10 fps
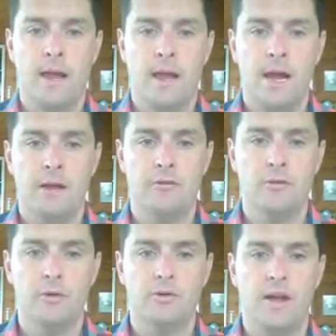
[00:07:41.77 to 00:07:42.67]

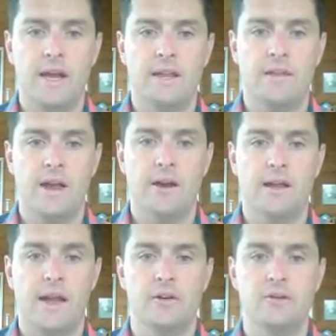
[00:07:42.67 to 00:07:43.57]
FLR say that they are
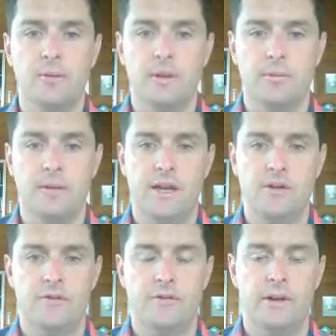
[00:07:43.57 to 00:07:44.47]
encouraged by the
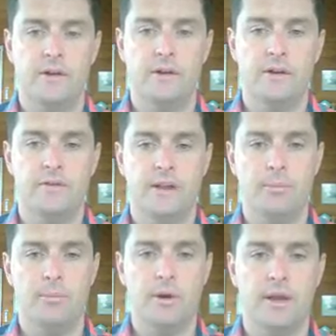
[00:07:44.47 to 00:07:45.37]
potential for increasing
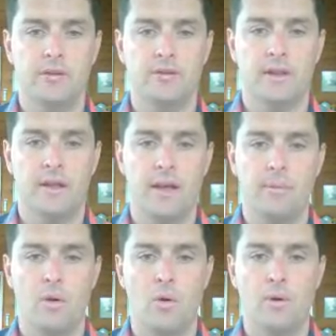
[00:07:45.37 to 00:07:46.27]
bookings in the
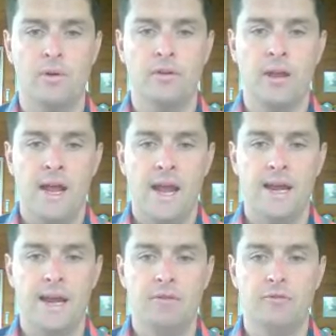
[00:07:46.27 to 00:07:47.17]
coming quarters
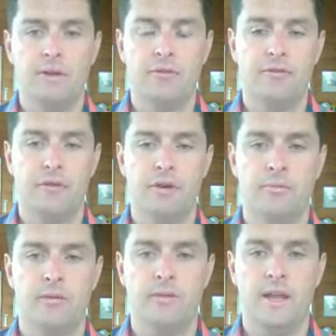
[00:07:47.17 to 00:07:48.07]
and have
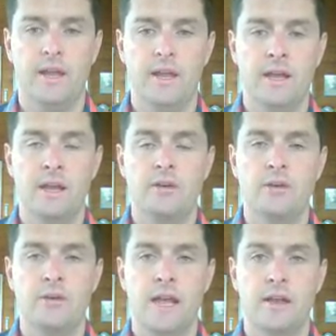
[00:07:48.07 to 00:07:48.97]
reaffirmed their
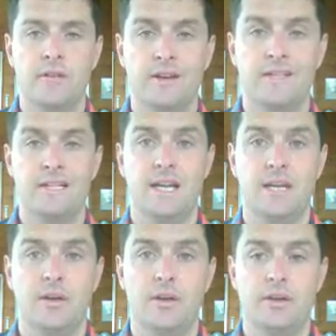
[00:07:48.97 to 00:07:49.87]

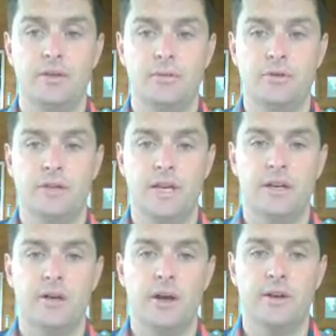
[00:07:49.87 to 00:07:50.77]
2010 earnings per share
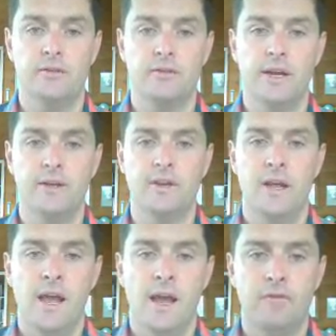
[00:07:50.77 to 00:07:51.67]
guidance range
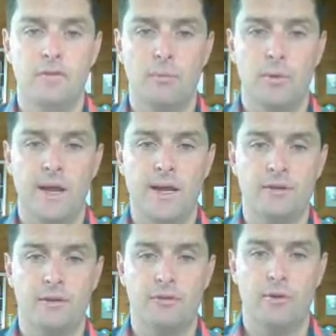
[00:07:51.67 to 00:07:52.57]
of 2.8
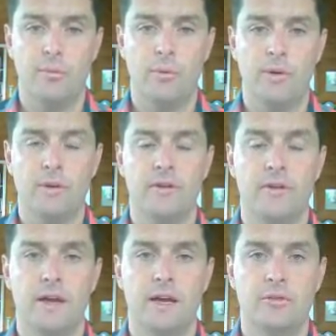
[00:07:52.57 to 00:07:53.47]
to 3.2
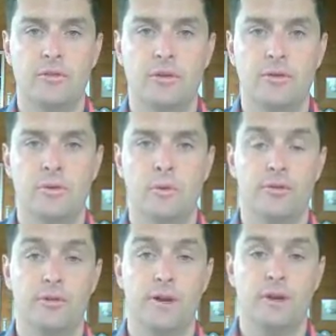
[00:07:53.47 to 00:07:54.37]
or
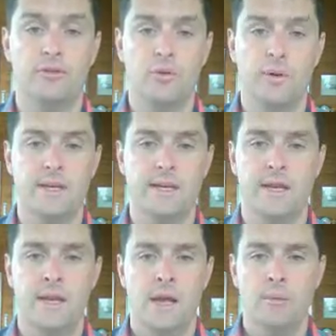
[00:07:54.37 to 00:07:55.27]
$3.20
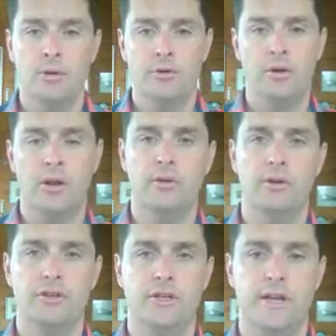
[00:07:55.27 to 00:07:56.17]
per
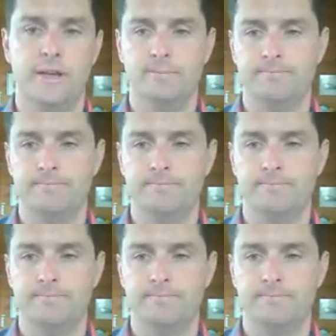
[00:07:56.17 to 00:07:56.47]
diluted share.